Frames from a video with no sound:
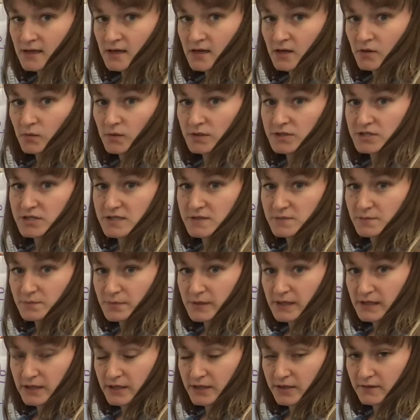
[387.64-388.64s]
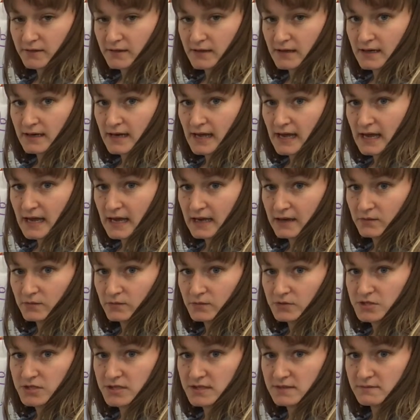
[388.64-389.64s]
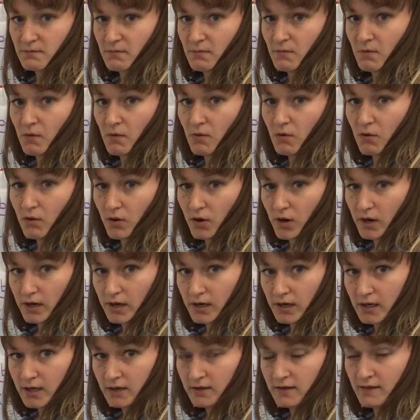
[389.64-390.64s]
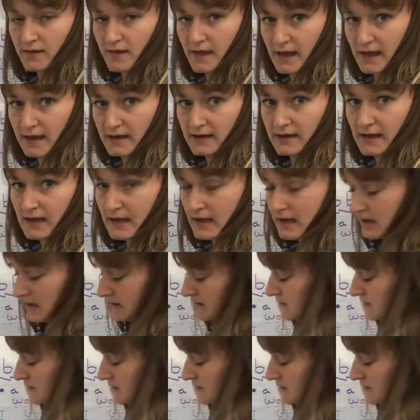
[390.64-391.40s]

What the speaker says: which is bigger than 8, which is more than 8.